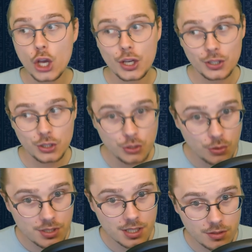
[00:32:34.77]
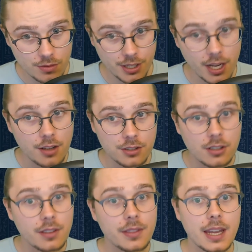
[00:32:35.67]
use it during our
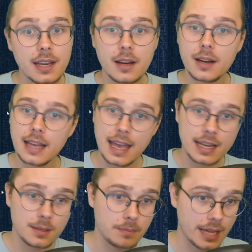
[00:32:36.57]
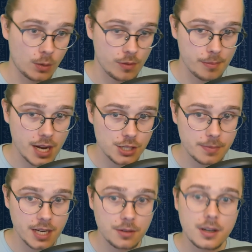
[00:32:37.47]
turn, then add it back with
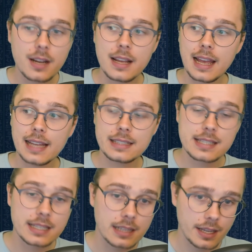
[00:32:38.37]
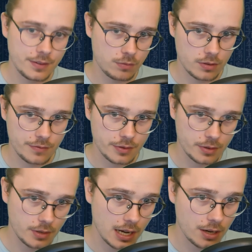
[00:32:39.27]
Marshmallow, and still have 1
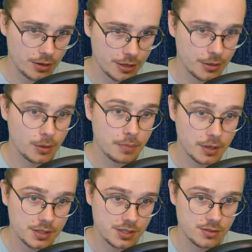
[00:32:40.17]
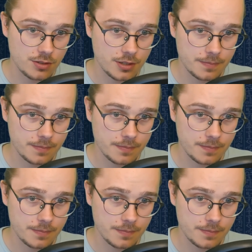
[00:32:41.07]
for our opponent's turn,